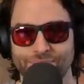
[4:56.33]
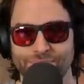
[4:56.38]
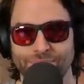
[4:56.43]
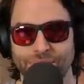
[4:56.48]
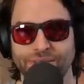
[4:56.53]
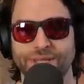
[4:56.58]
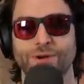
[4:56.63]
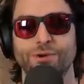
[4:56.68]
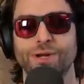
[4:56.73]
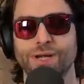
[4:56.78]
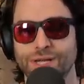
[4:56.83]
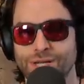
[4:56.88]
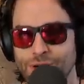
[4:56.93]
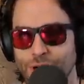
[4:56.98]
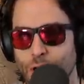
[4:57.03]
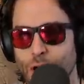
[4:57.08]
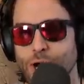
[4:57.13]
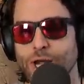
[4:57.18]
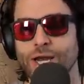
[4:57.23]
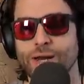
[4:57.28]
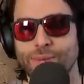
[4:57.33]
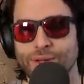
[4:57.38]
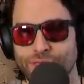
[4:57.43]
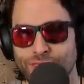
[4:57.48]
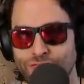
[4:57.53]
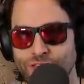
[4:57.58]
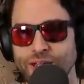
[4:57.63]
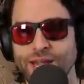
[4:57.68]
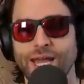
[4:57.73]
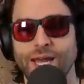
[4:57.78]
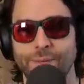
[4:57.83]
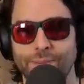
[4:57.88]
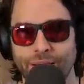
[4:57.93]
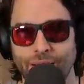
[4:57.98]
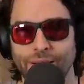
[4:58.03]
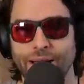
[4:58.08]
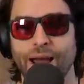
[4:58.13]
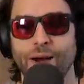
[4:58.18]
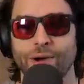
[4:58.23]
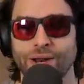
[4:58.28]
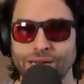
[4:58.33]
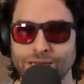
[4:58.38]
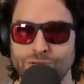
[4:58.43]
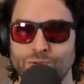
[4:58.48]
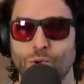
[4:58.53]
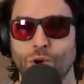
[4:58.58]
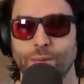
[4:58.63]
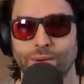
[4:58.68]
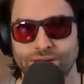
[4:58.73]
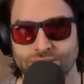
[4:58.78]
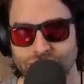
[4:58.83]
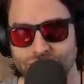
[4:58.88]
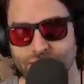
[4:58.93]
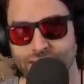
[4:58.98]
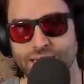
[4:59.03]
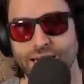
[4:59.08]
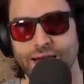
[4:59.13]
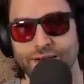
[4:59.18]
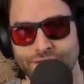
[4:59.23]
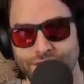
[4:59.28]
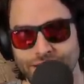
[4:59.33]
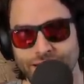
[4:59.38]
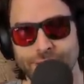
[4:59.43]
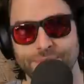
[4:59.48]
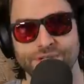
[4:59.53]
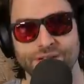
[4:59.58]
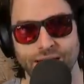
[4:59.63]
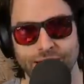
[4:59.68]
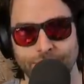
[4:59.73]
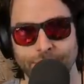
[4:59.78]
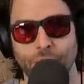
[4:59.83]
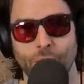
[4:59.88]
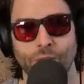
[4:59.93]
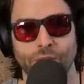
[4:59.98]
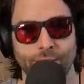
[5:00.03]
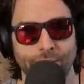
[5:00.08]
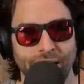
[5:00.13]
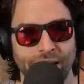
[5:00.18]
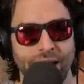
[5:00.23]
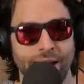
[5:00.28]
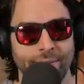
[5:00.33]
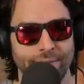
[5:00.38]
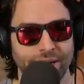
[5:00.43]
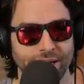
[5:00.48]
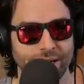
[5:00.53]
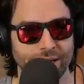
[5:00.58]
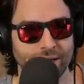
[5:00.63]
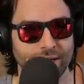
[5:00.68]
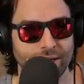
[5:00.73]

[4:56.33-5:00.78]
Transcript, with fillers: but you are going to be thinking about how it is warm because you're going to have to keep saying, I'm going to Miami.